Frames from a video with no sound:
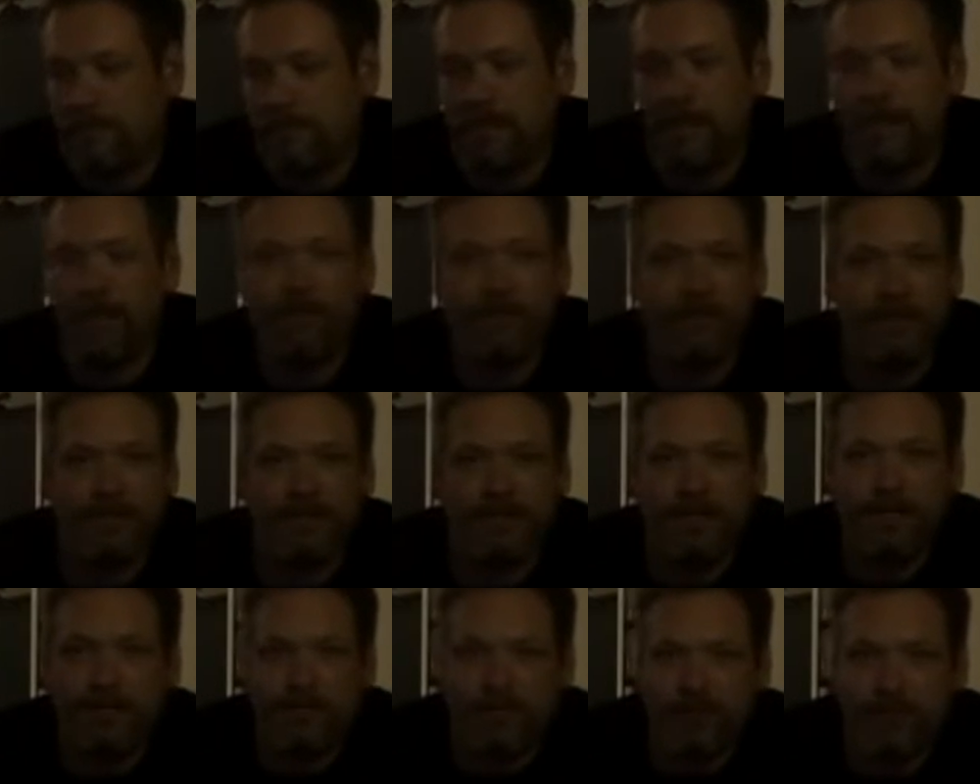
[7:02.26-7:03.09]
I would
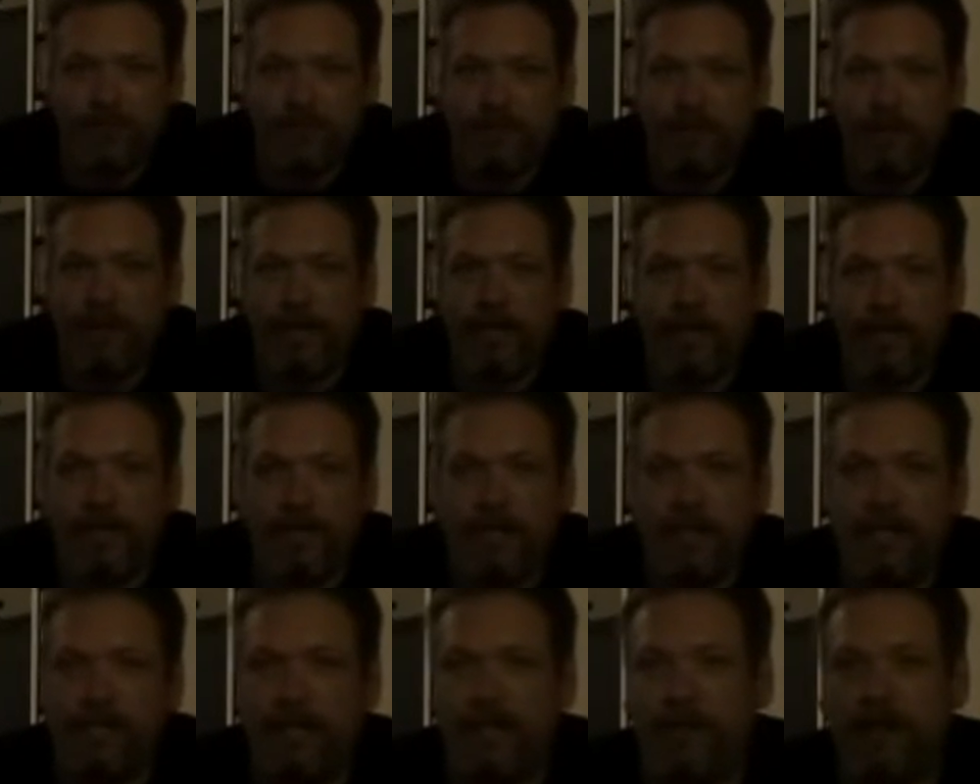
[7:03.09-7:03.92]
say just about
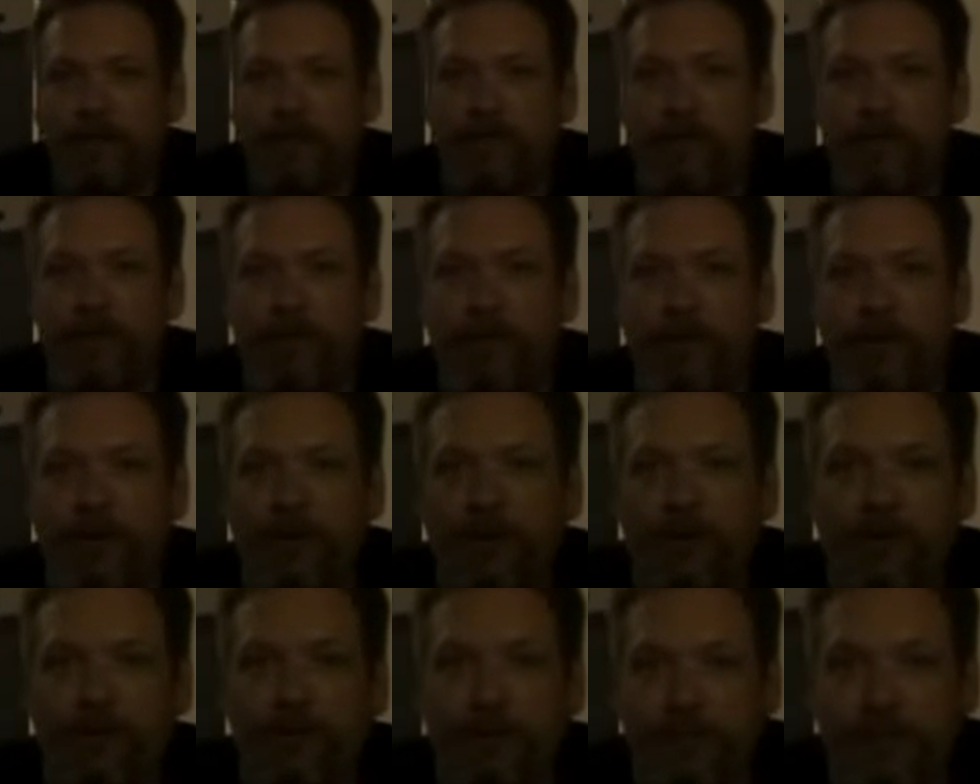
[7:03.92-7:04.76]
any and every
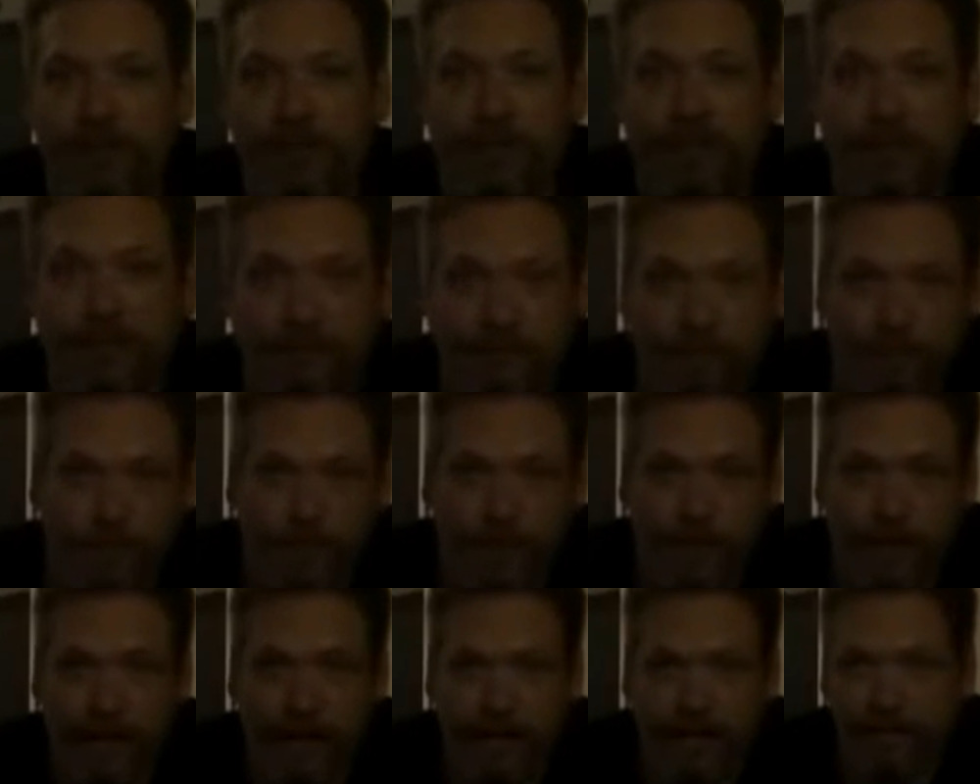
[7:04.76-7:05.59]
paranormal team would
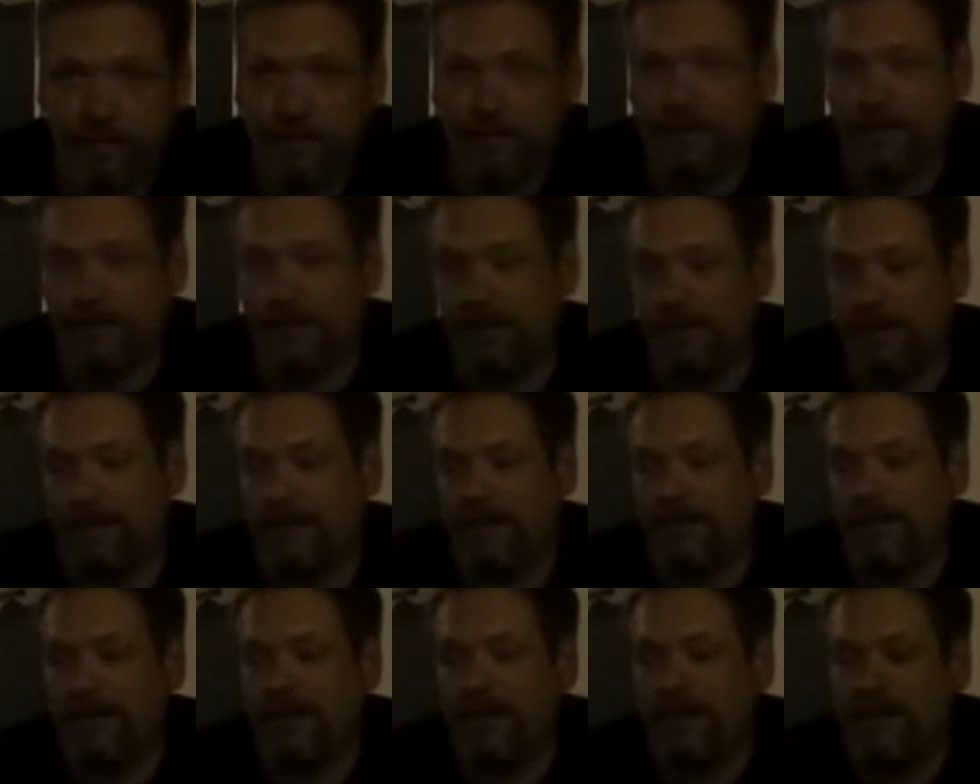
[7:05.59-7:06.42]
have a set.
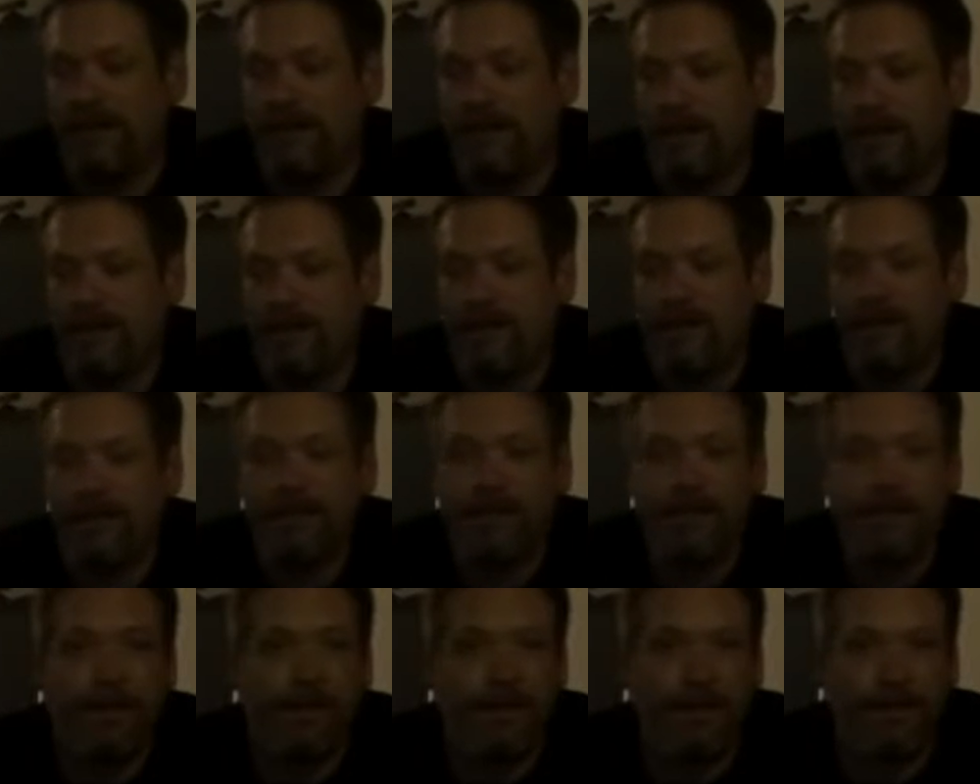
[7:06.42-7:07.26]

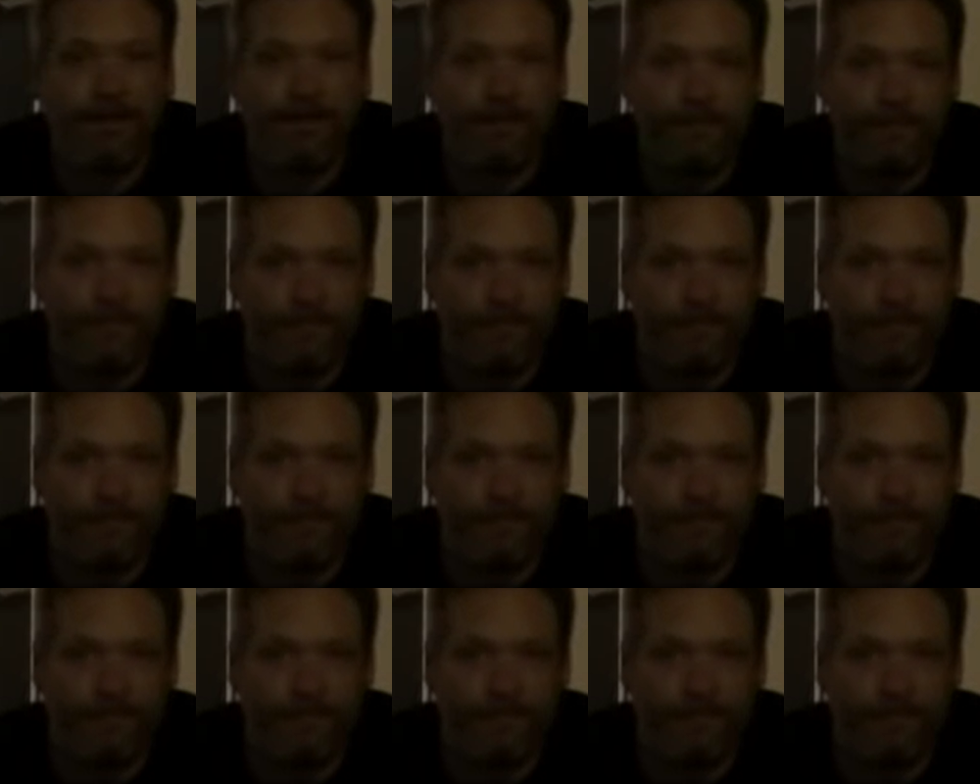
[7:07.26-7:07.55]
Now,